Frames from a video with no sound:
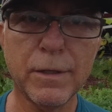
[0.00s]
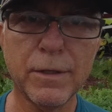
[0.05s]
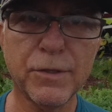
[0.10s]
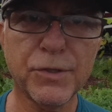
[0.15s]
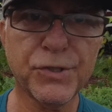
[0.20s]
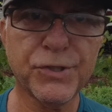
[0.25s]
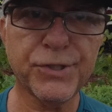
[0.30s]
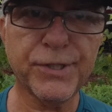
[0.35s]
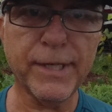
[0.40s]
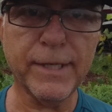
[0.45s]

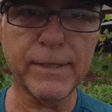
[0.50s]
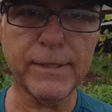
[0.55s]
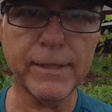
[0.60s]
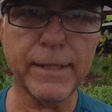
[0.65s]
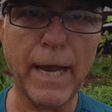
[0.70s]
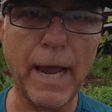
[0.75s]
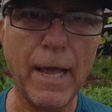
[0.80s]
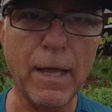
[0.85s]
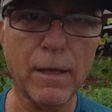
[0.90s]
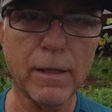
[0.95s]
six
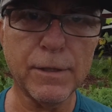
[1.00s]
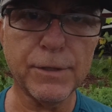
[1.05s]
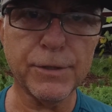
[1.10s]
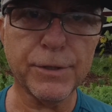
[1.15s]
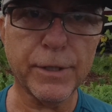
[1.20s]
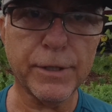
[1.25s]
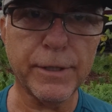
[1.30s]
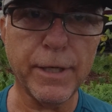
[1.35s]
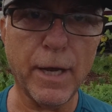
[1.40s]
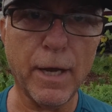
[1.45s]
gallons
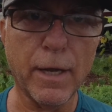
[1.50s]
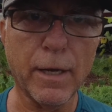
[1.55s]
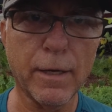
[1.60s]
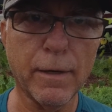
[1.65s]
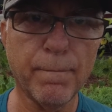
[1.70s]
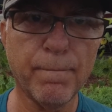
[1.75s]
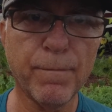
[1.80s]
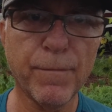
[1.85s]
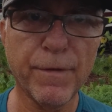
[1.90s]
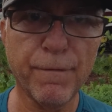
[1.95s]
a day.
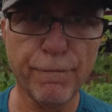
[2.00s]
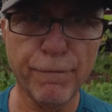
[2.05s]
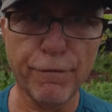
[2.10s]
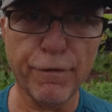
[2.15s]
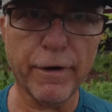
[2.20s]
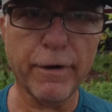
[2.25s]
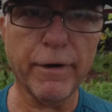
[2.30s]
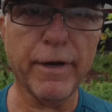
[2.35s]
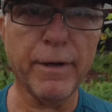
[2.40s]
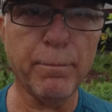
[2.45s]

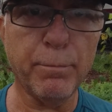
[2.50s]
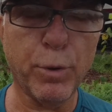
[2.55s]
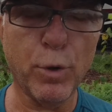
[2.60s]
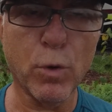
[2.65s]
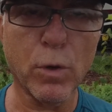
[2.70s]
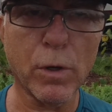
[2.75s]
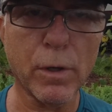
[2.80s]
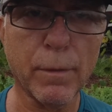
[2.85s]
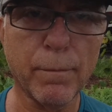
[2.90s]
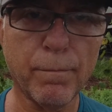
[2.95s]
Very
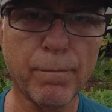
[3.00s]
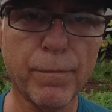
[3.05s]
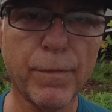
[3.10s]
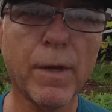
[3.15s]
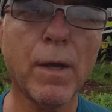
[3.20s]
important.